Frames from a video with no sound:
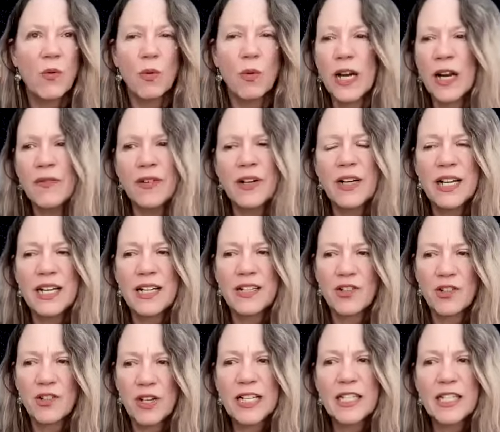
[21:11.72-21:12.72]
whatever it
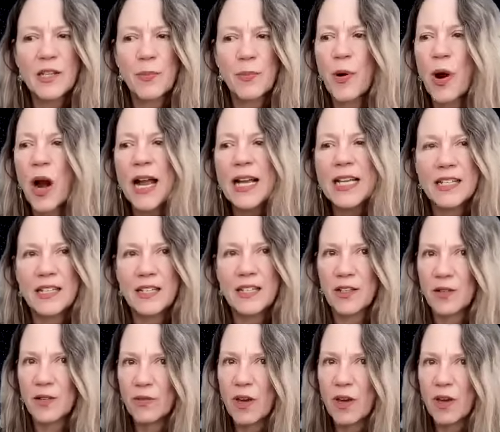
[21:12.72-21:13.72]
is. You're, it's surprising
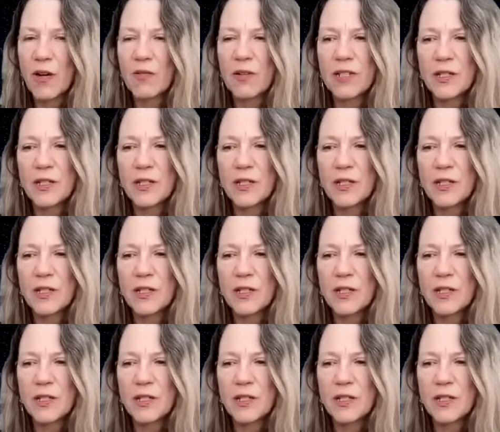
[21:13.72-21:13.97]
you, though.